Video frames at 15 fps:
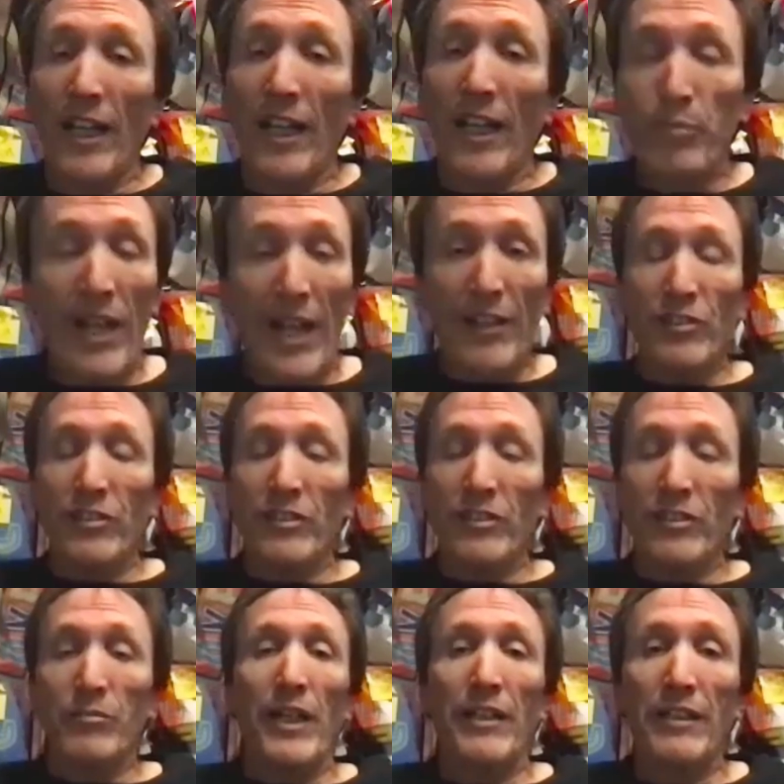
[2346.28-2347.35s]
not
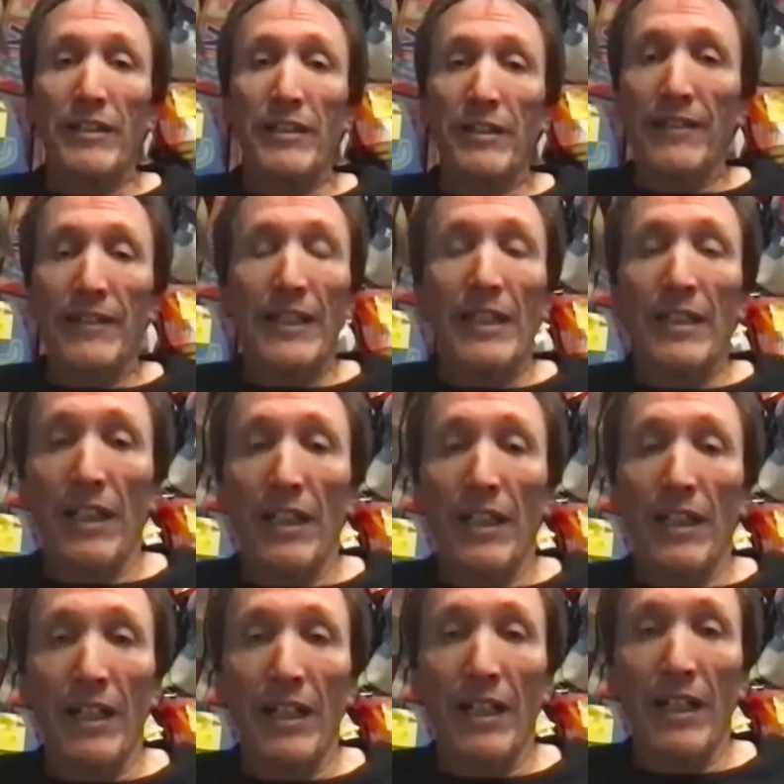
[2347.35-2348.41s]
passionate about it,
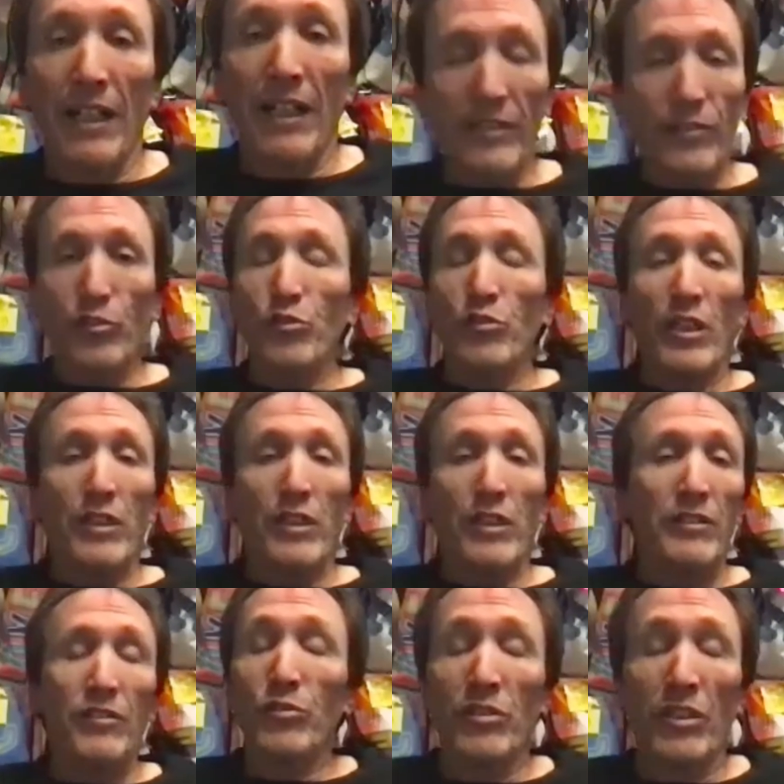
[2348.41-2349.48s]

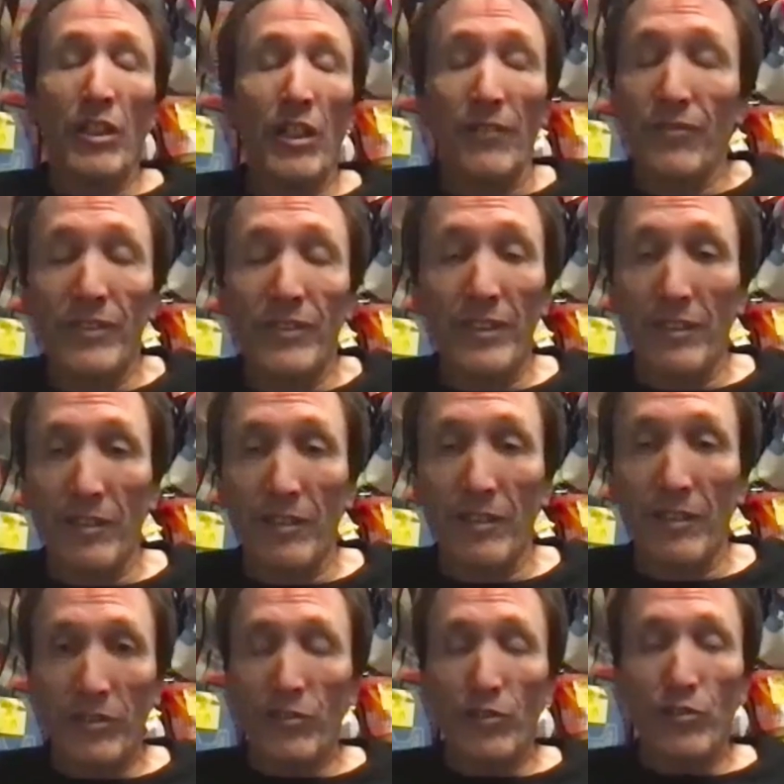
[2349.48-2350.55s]
it's too tough. The
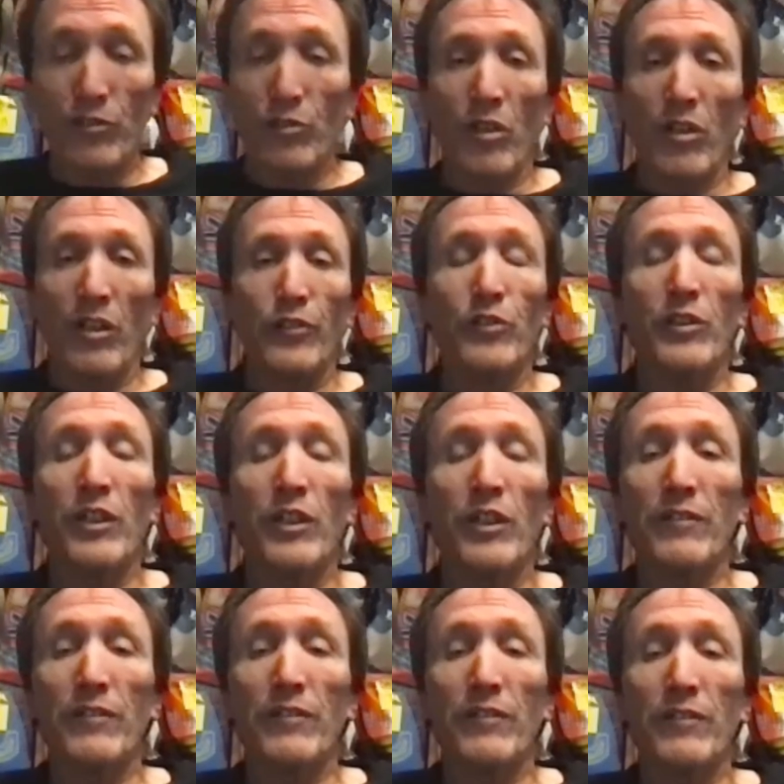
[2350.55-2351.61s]
business is too hard. You
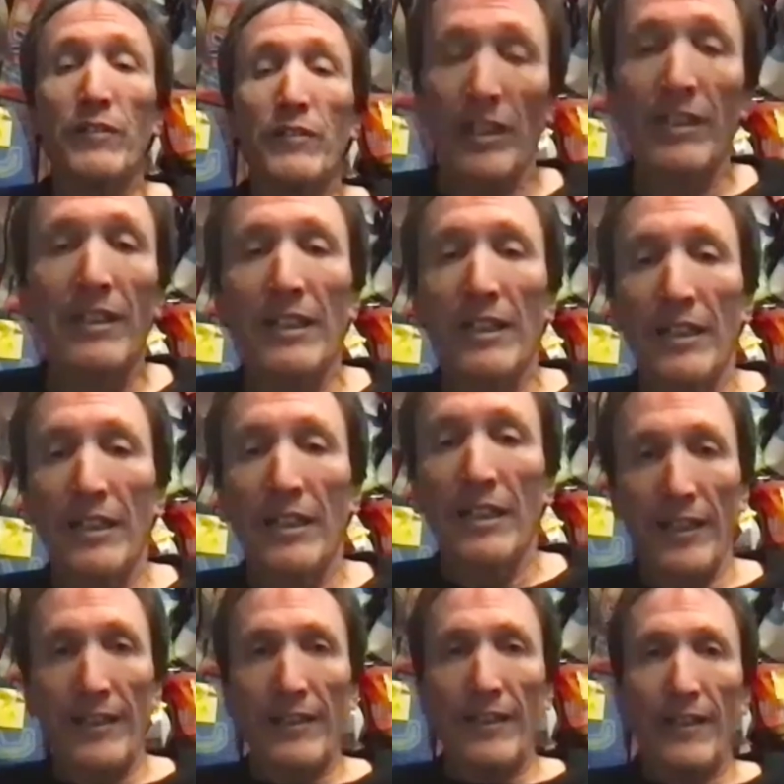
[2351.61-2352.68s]
have to be on it.
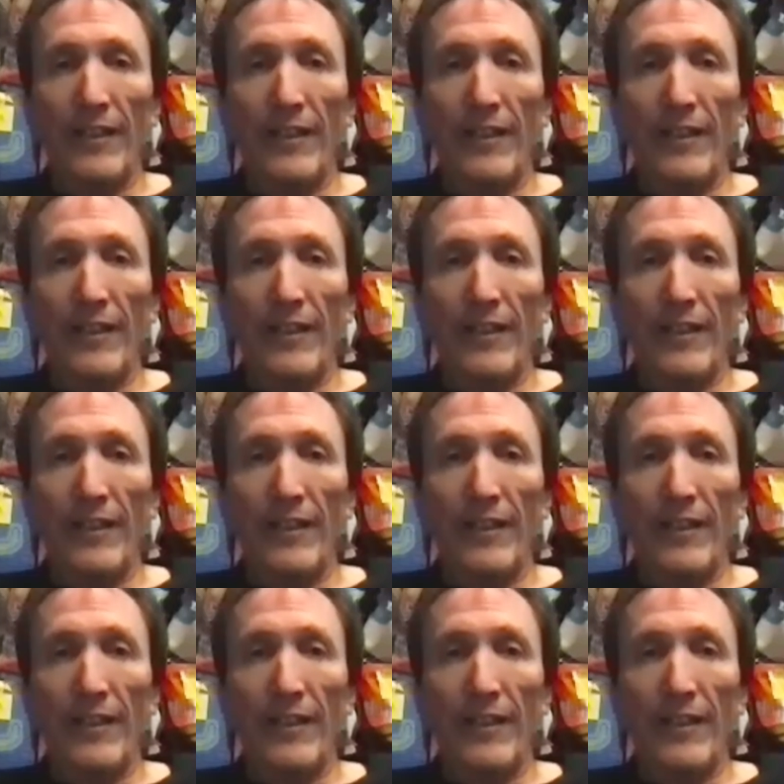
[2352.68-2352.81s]
And